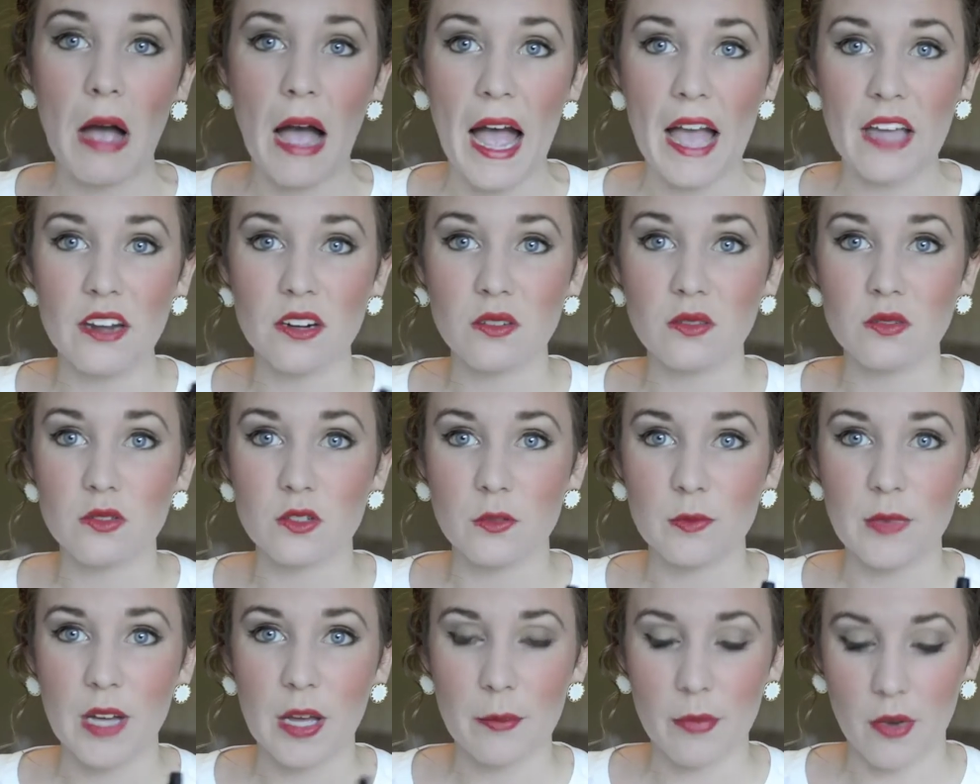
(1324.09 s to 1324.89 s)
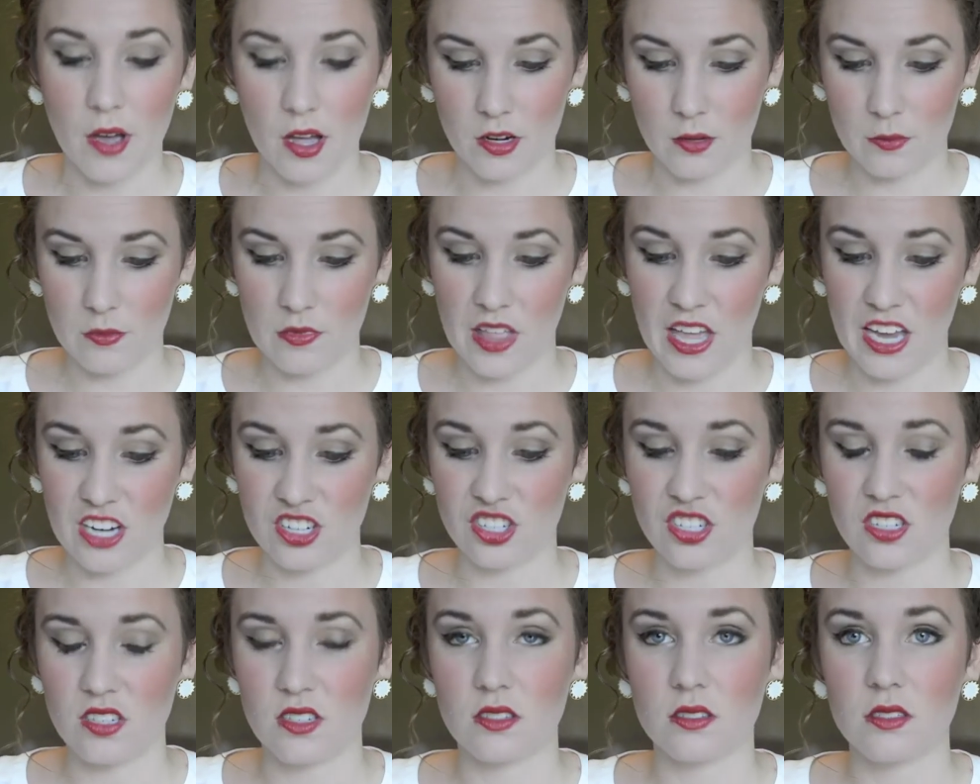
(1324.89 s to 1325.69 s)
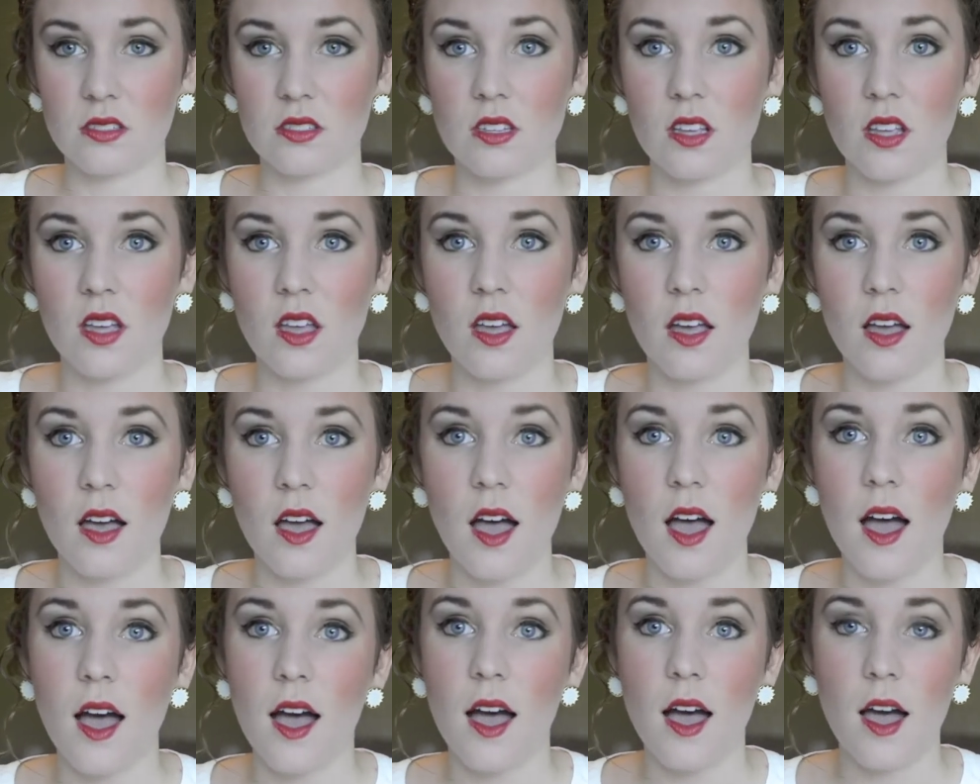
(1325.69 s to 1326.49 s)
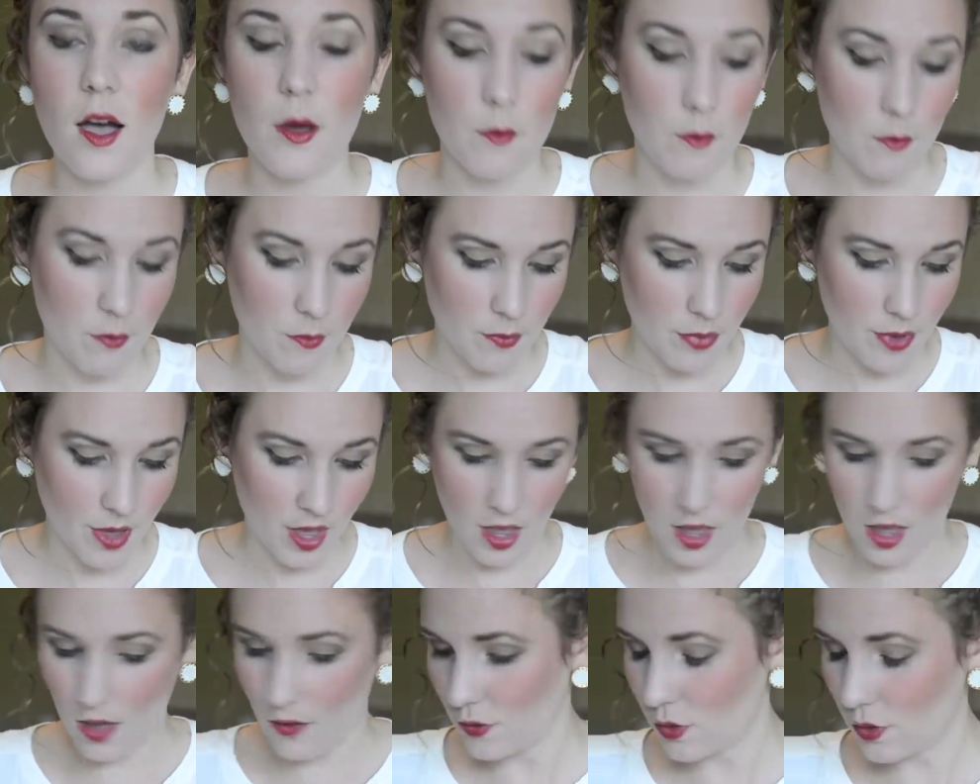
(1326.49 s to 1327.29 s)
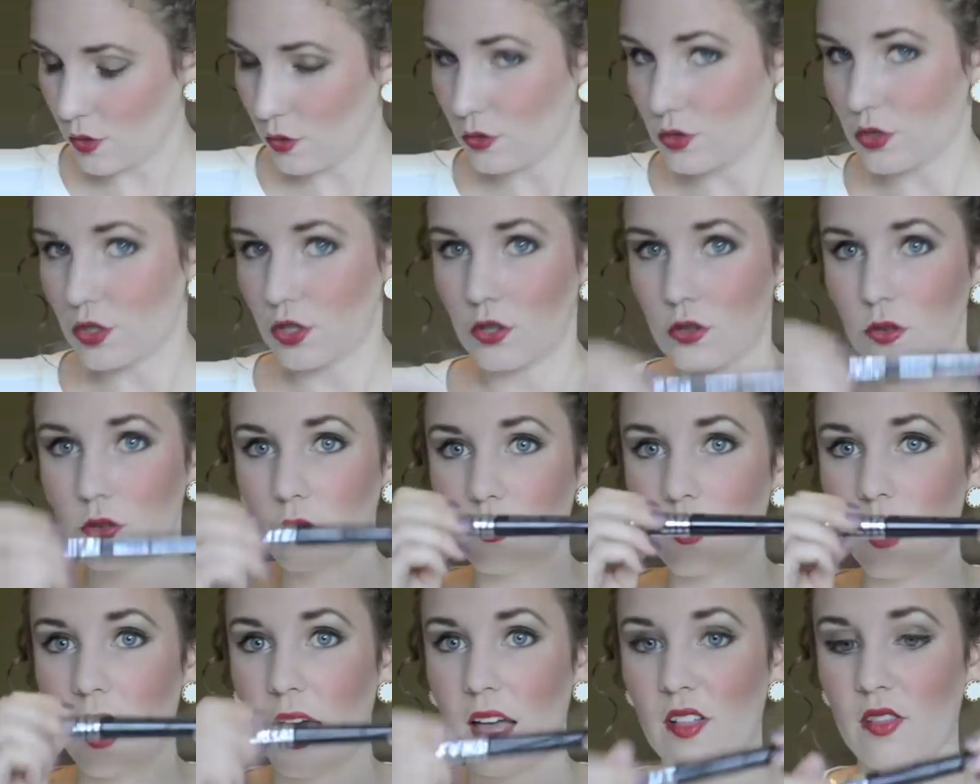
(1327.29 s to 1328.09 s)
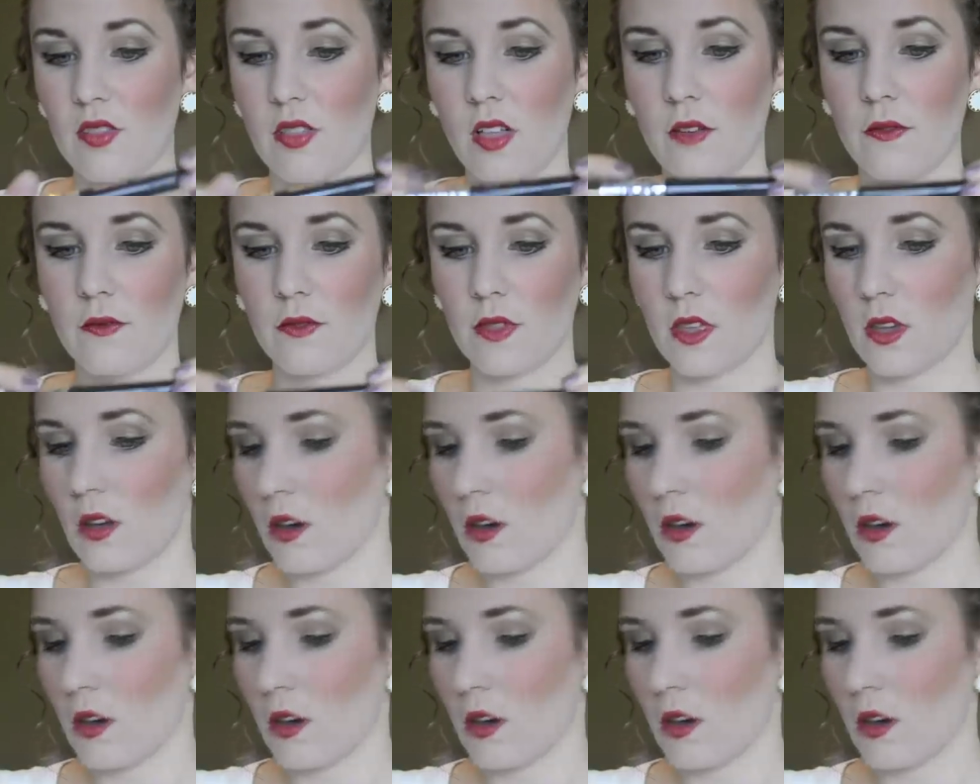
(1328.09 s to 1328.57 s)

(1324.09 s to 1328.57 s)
I don't do my bottom lashes, but if you do, I love the